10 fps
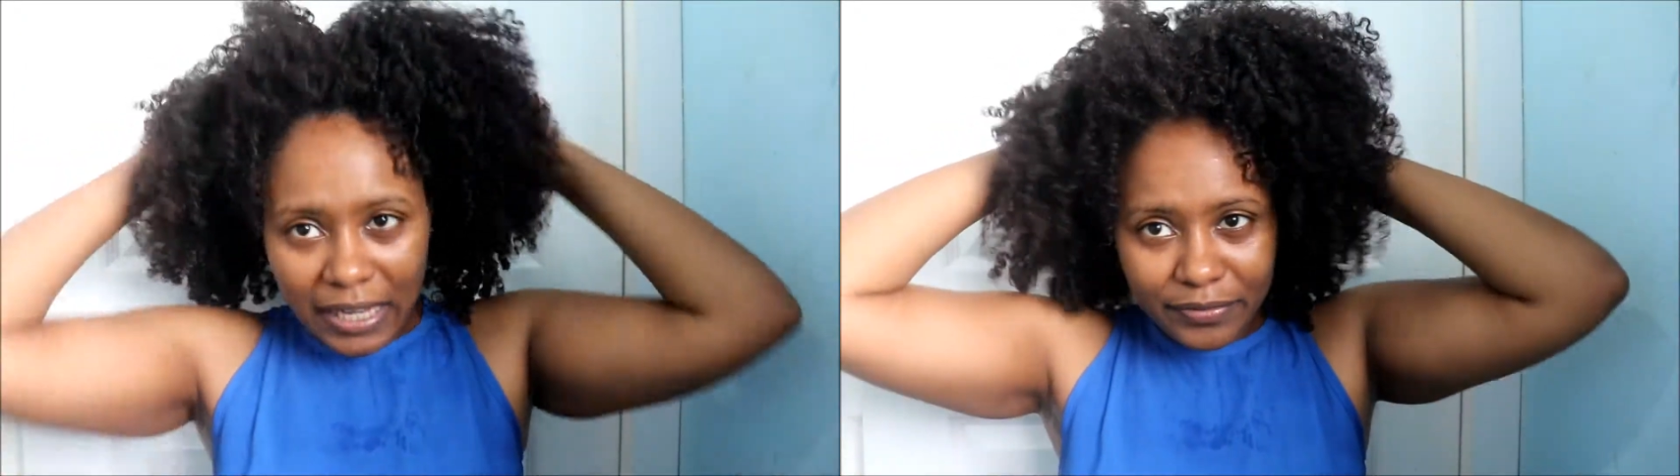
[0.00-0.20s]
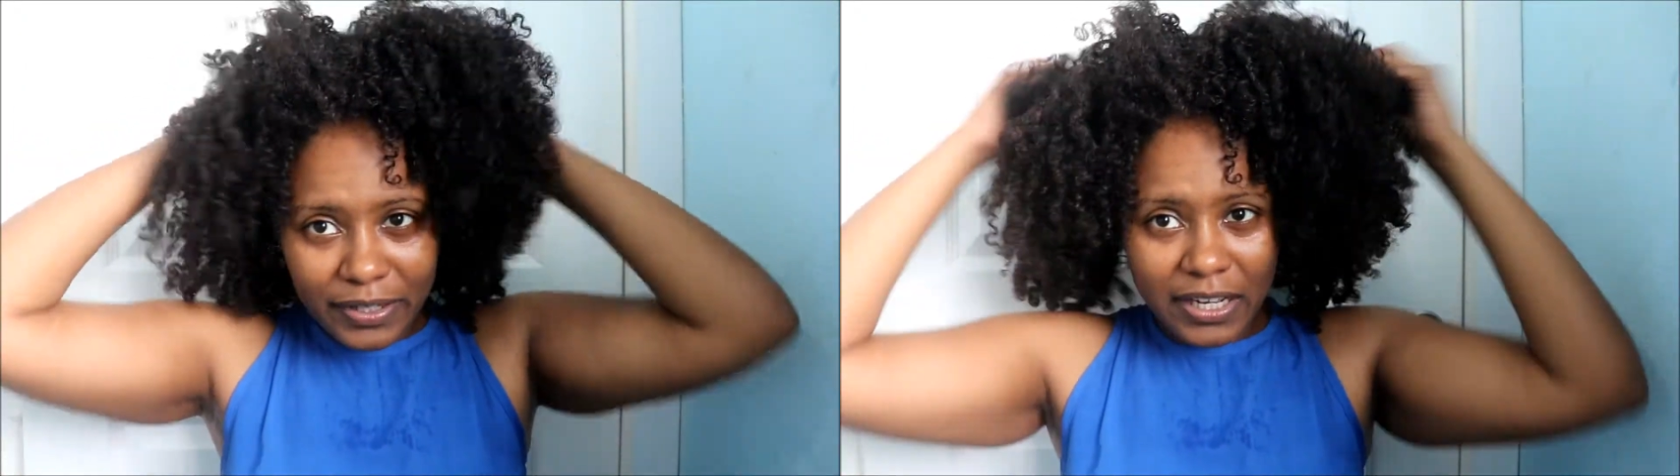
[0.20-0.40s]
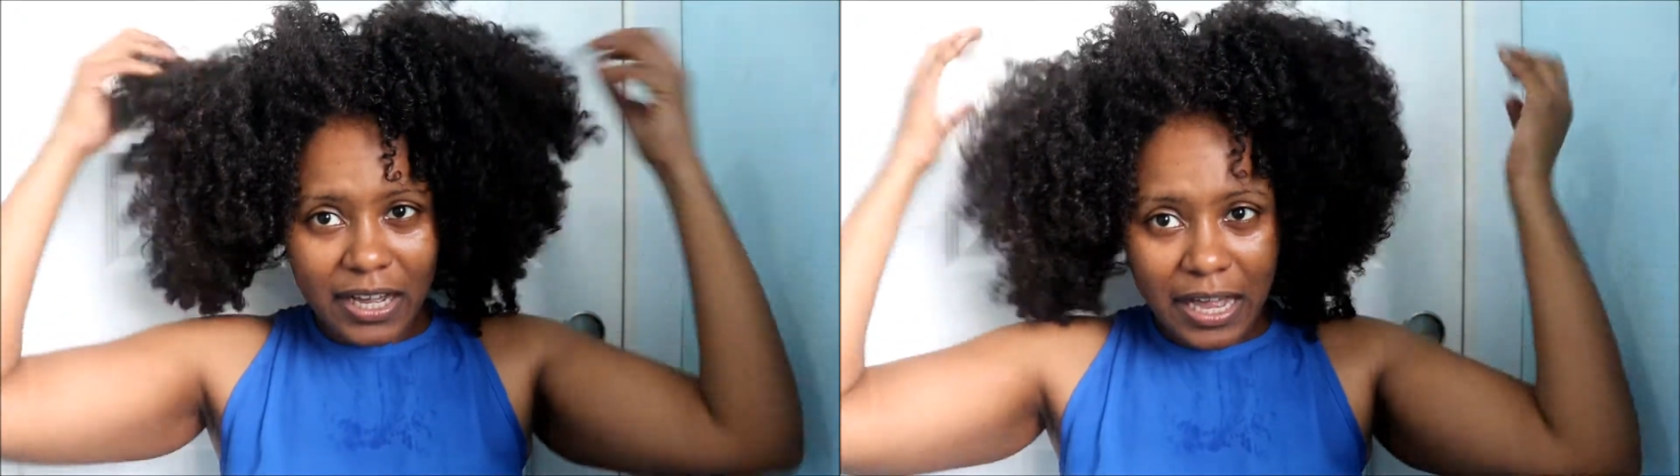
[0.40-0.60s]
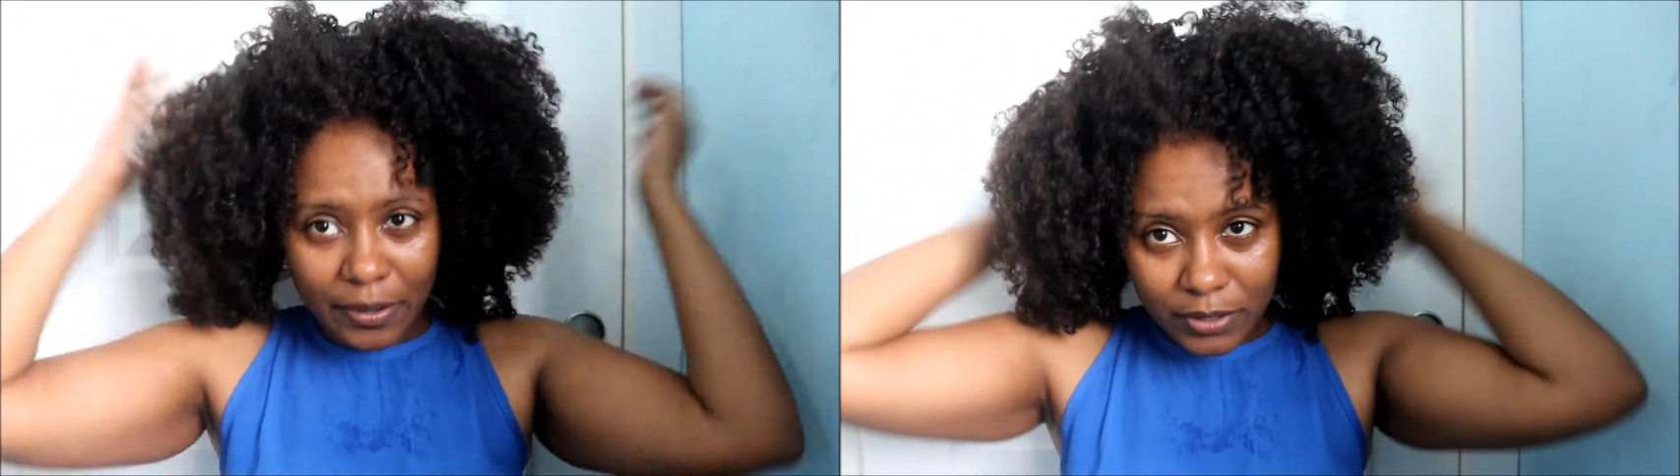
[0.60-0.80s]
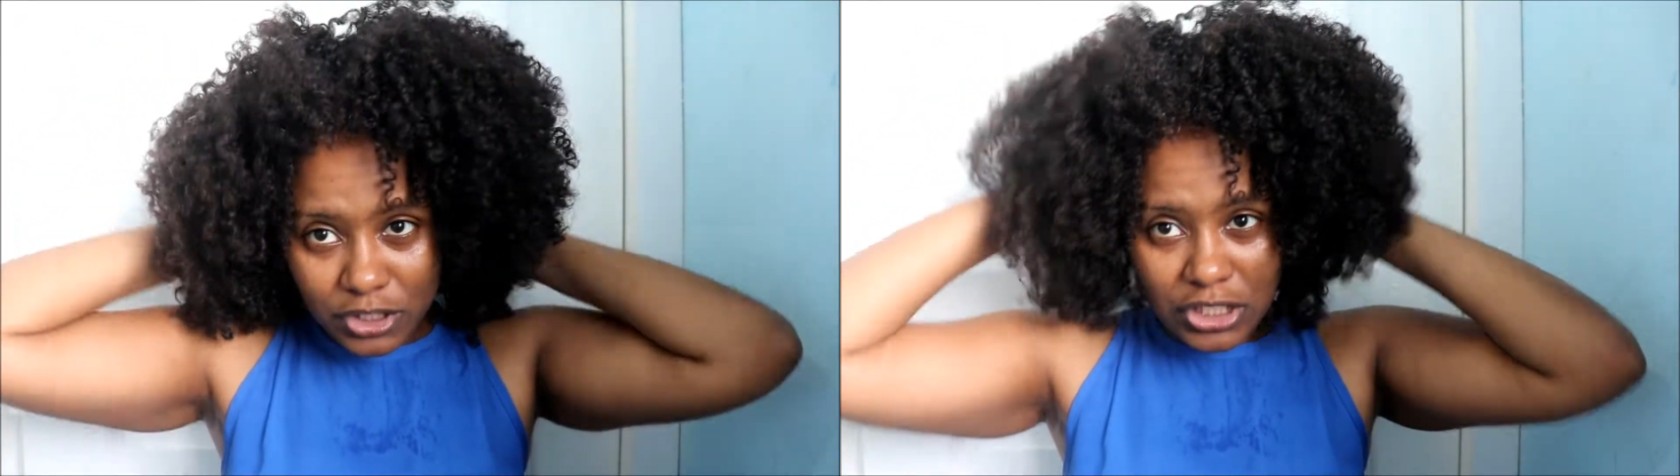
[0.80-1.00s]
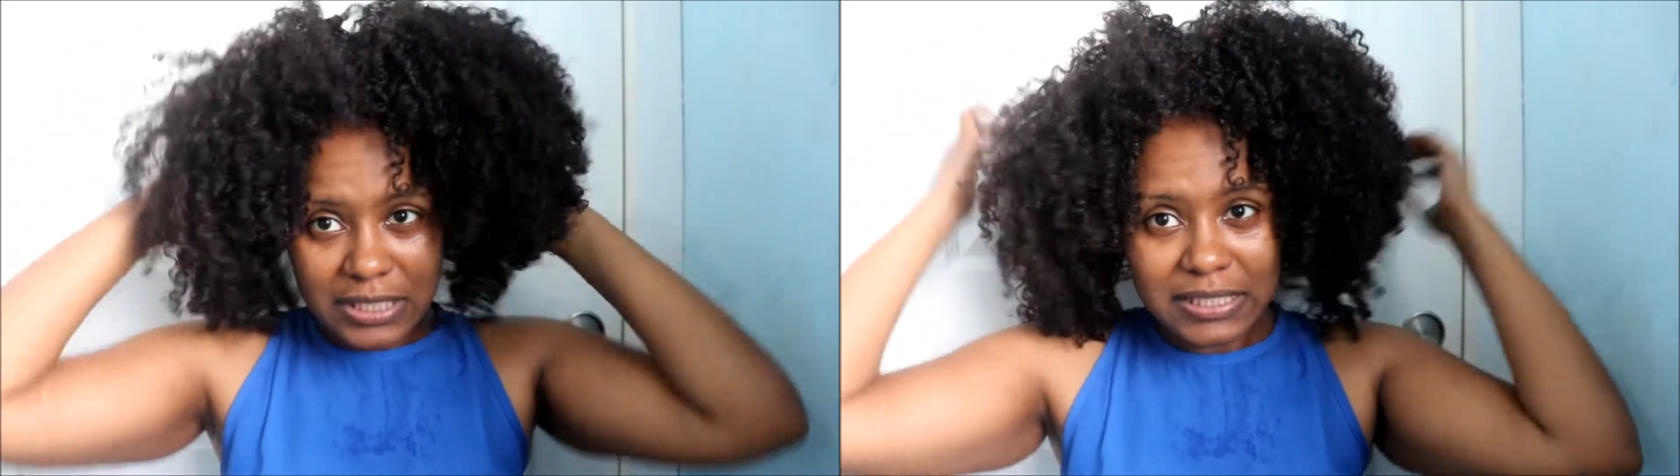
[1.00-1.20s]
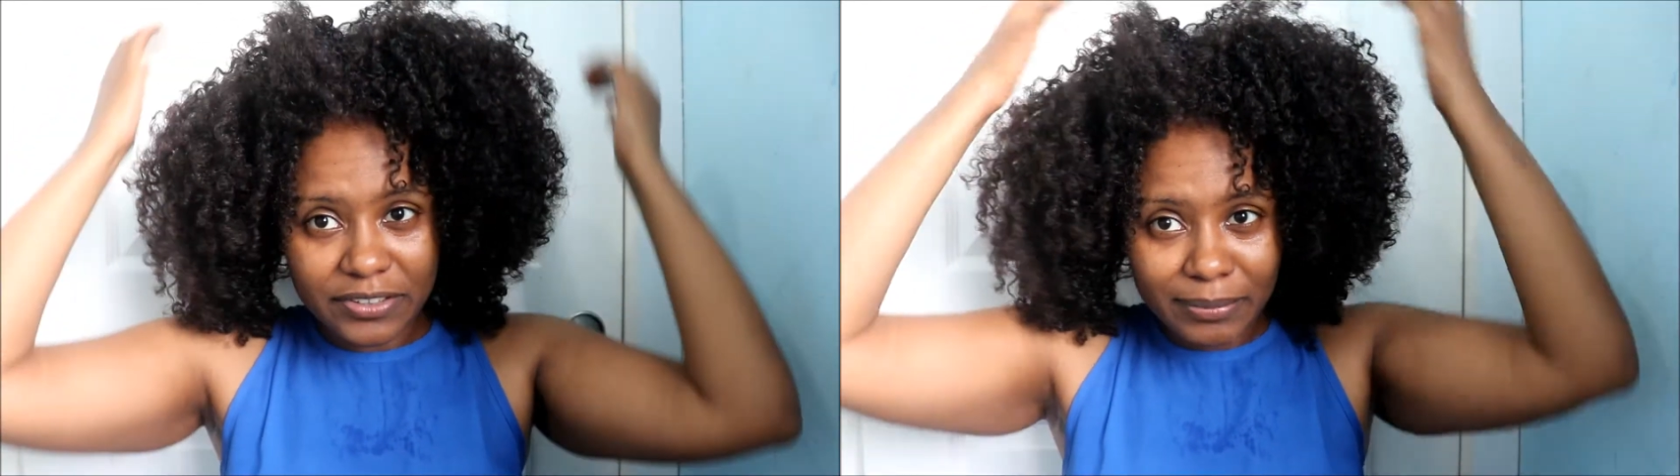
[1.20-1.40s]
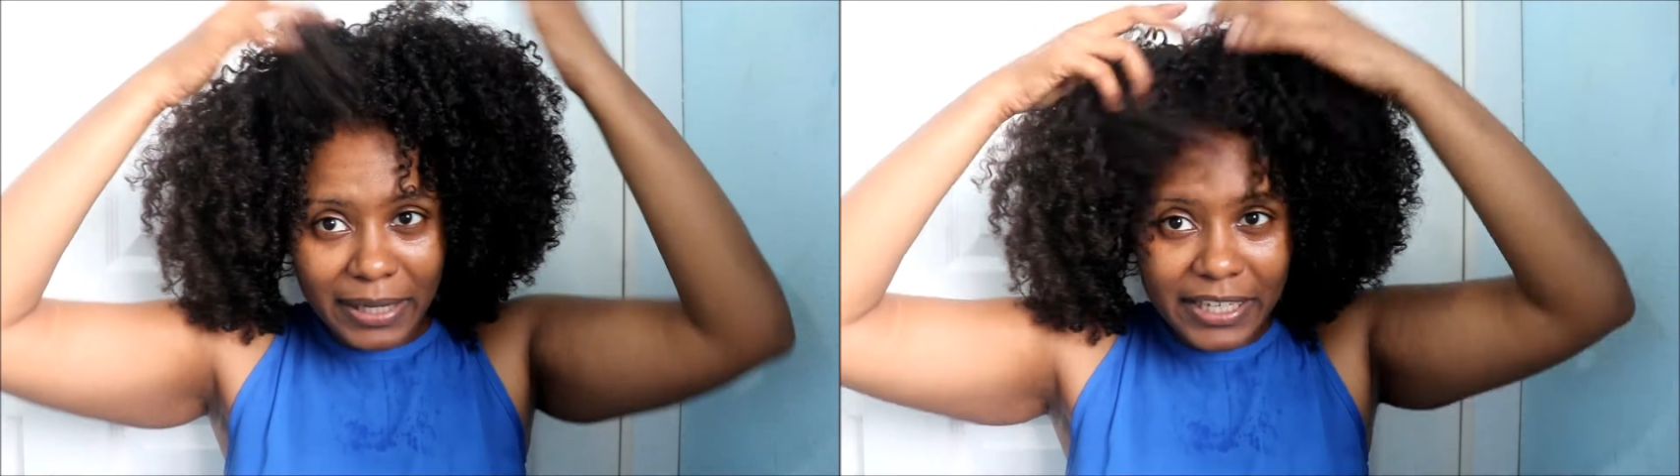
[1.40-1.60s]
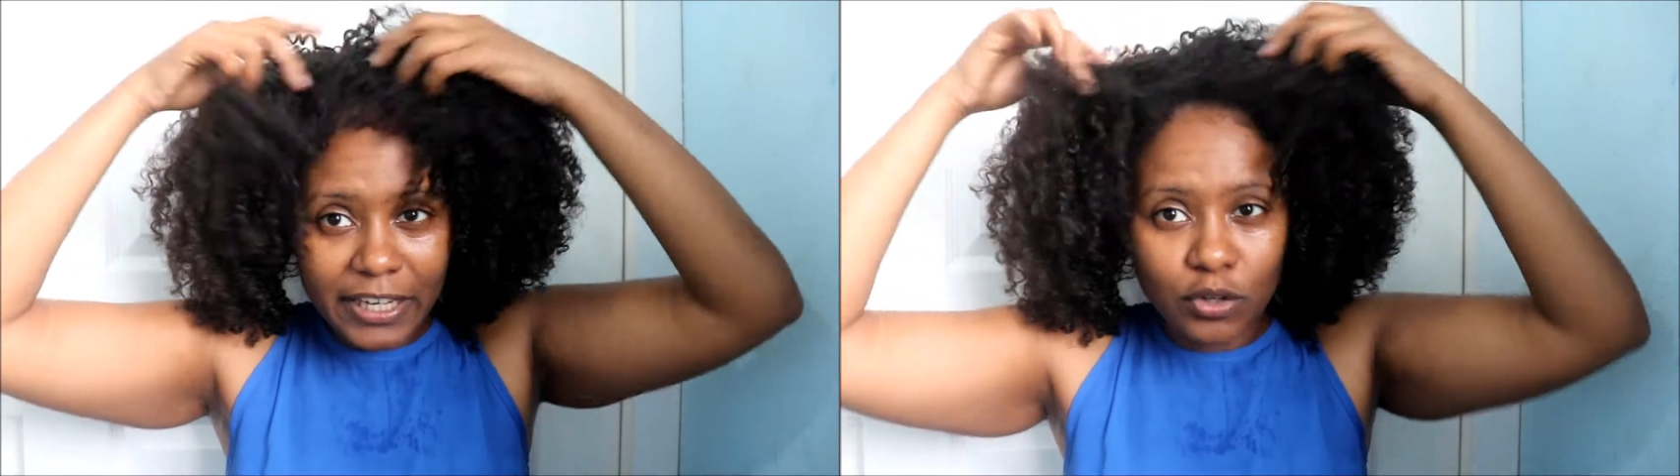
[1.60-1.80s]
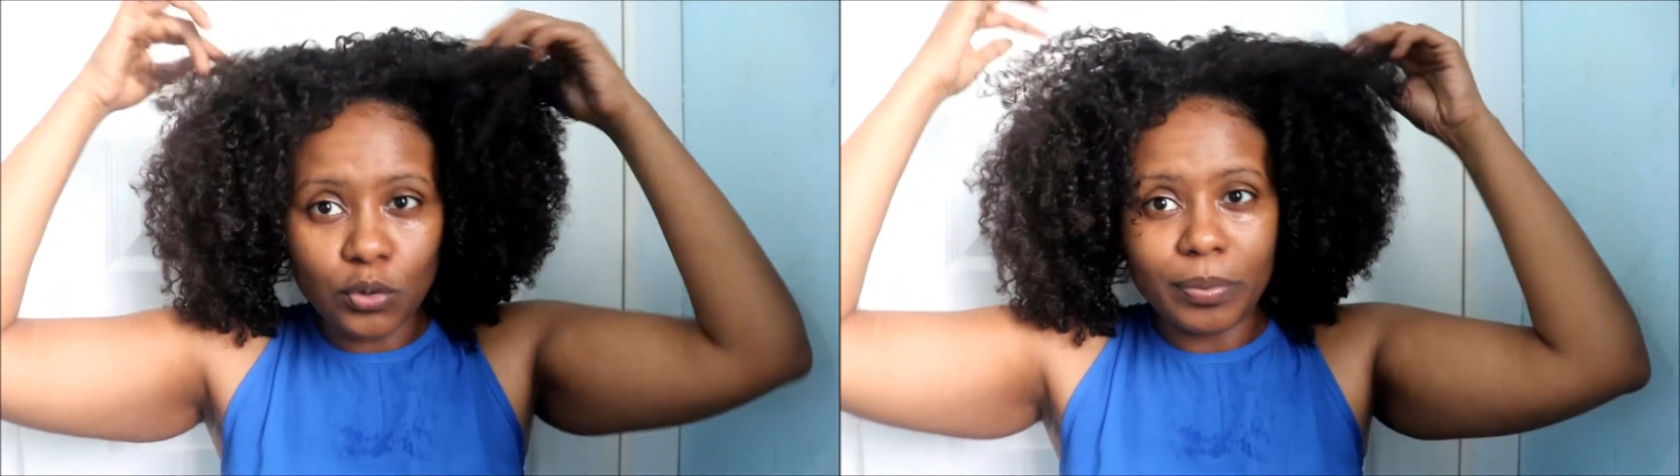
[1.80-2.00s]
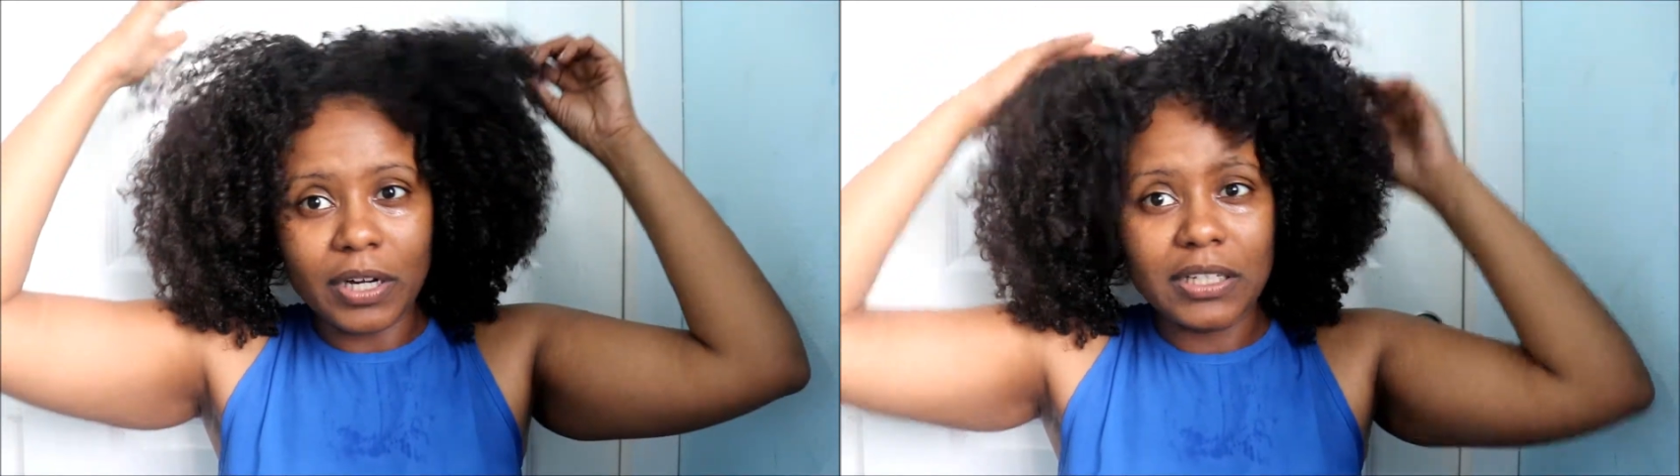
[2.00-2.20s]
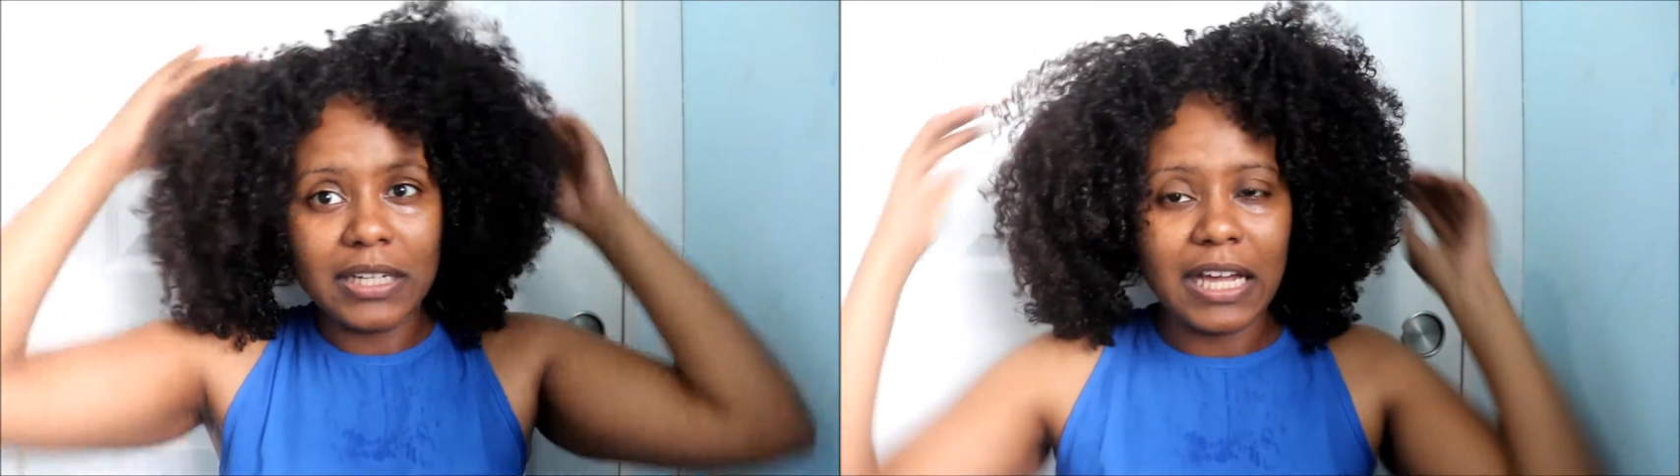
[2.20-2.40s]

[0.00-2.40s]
I figure I will just leave my hair open